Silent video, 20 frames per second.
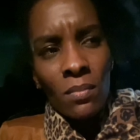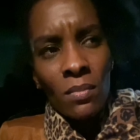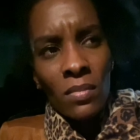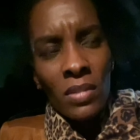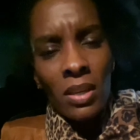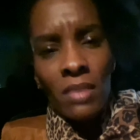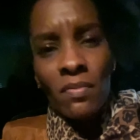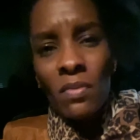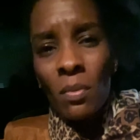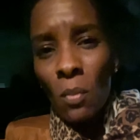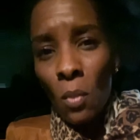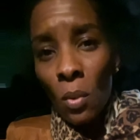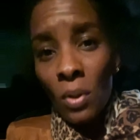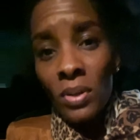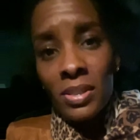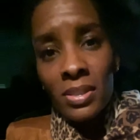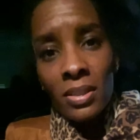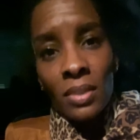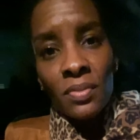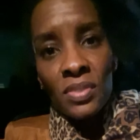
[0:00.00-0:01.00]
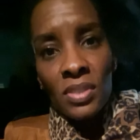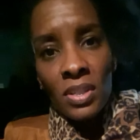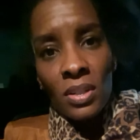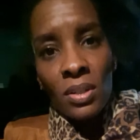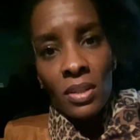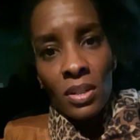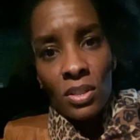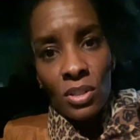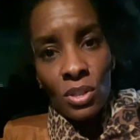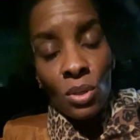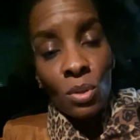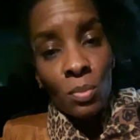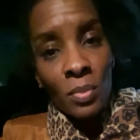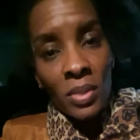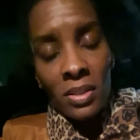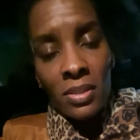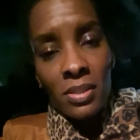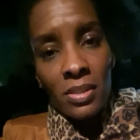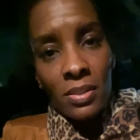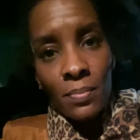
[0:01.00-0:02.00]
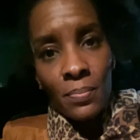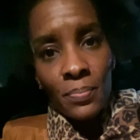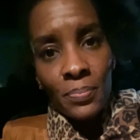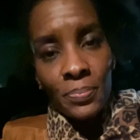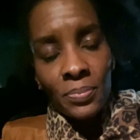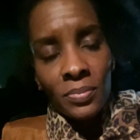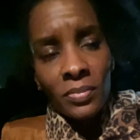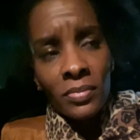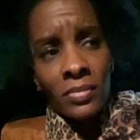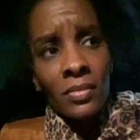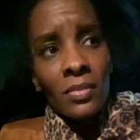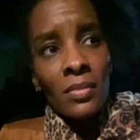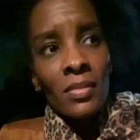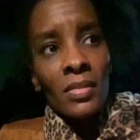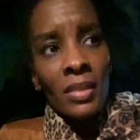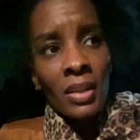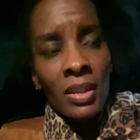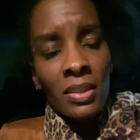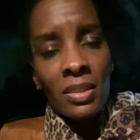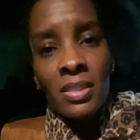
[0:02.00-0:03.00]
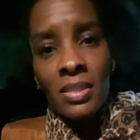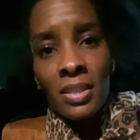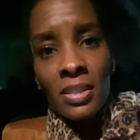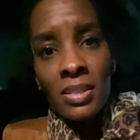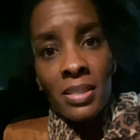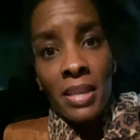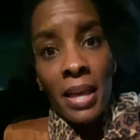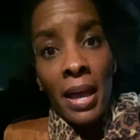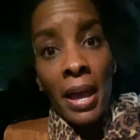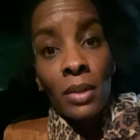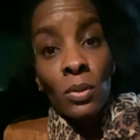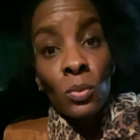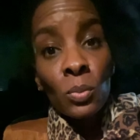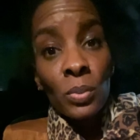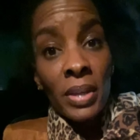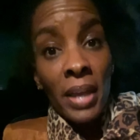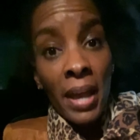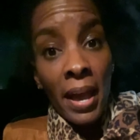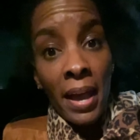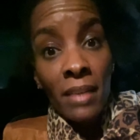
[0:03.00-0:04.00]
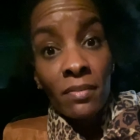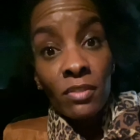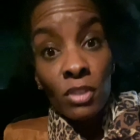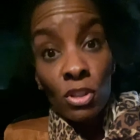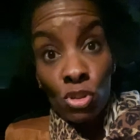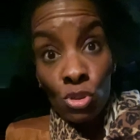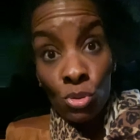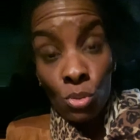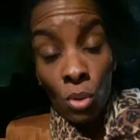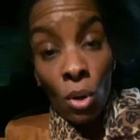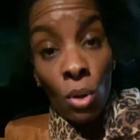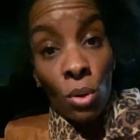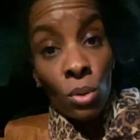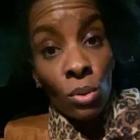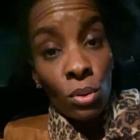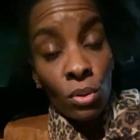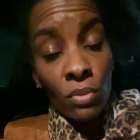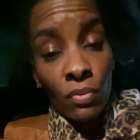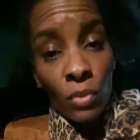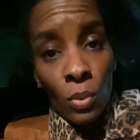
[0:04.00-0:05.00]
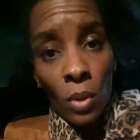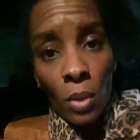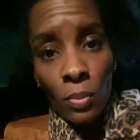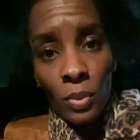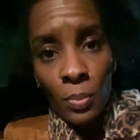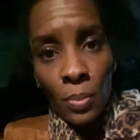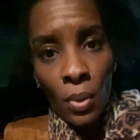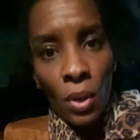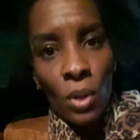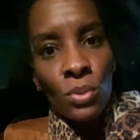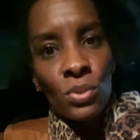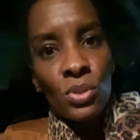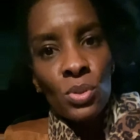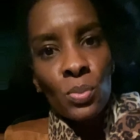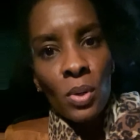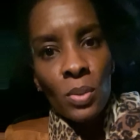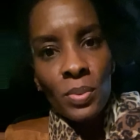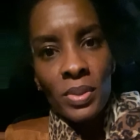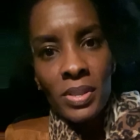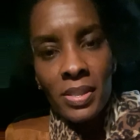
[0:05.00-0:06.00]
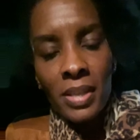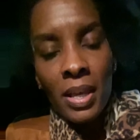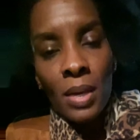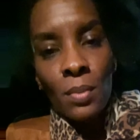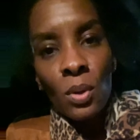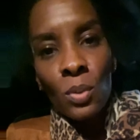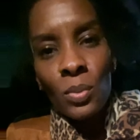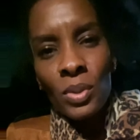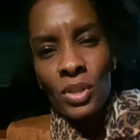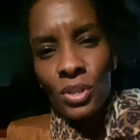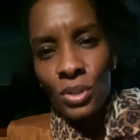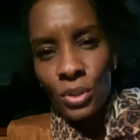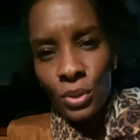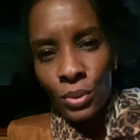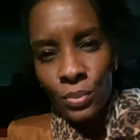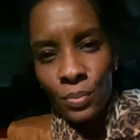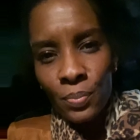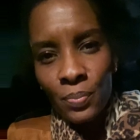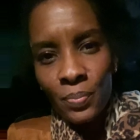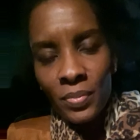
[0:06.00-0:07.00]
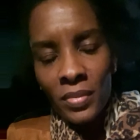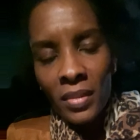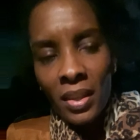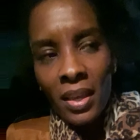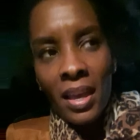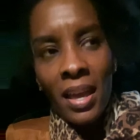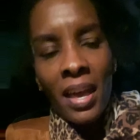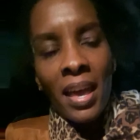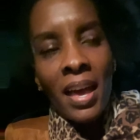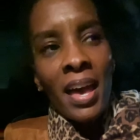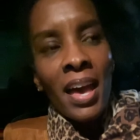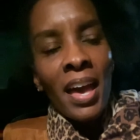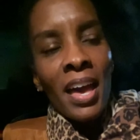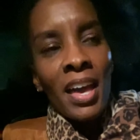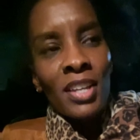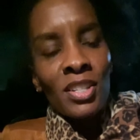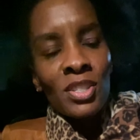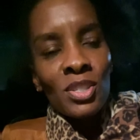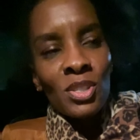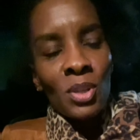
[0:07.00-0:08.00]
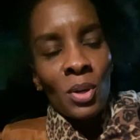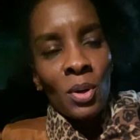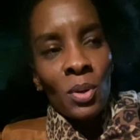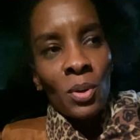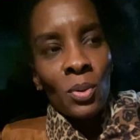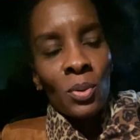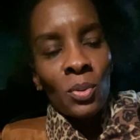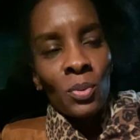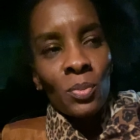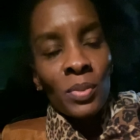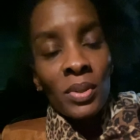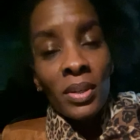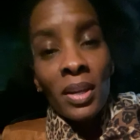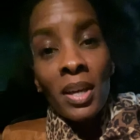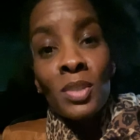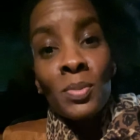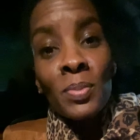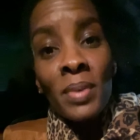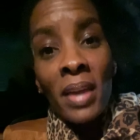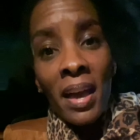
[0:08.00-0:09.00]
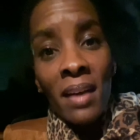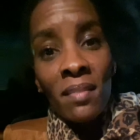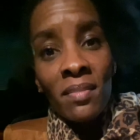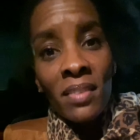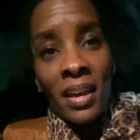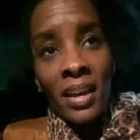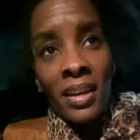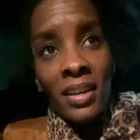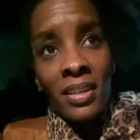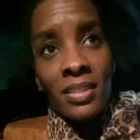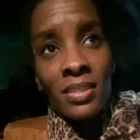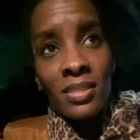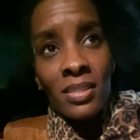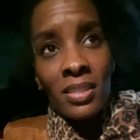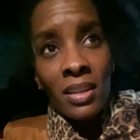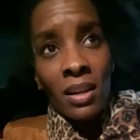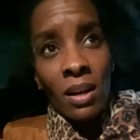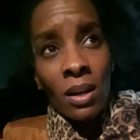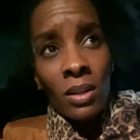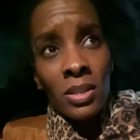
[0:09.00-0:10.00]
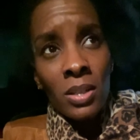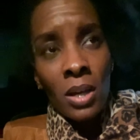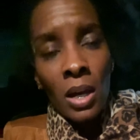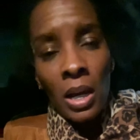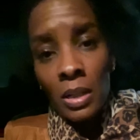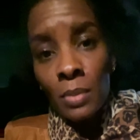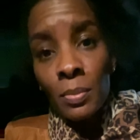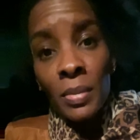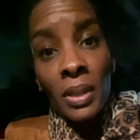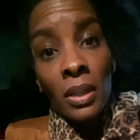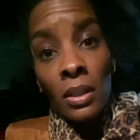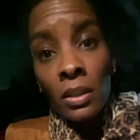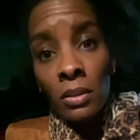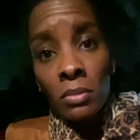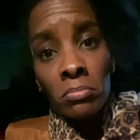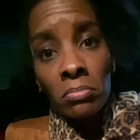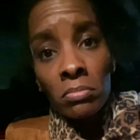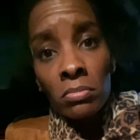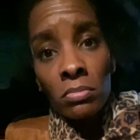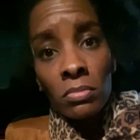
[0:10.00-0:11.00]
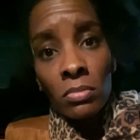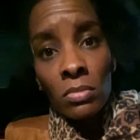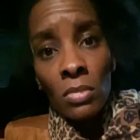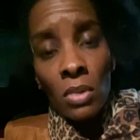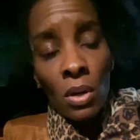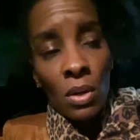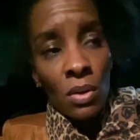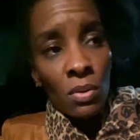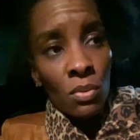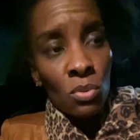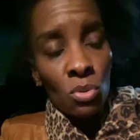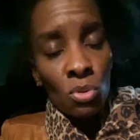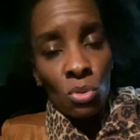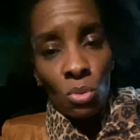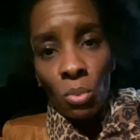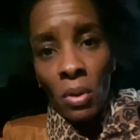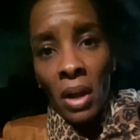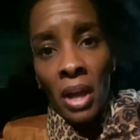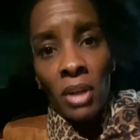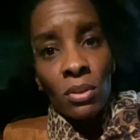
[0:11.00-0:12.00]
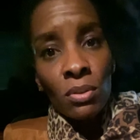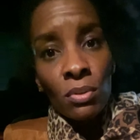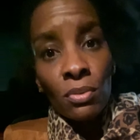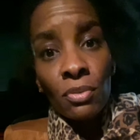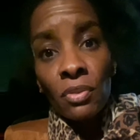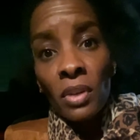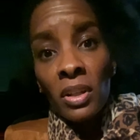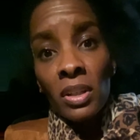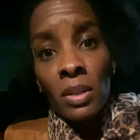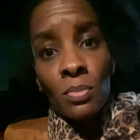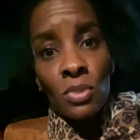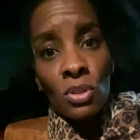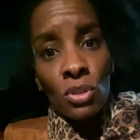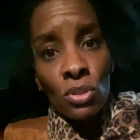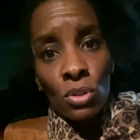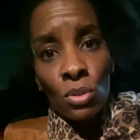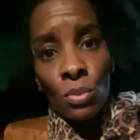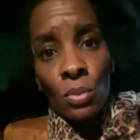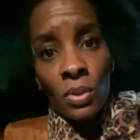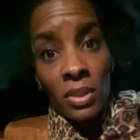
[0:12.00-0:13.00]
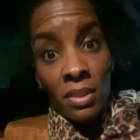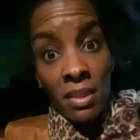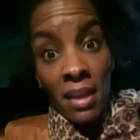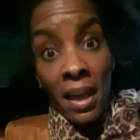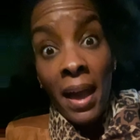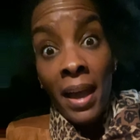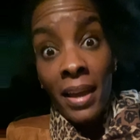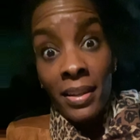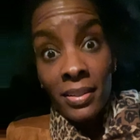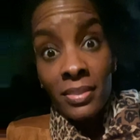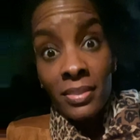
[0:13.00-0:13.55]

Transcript: even more self-centered as humans, in the sense that we have control over what we post, what we say, what we do. And so because we have that is the autonomy, the right or the freedom to do that,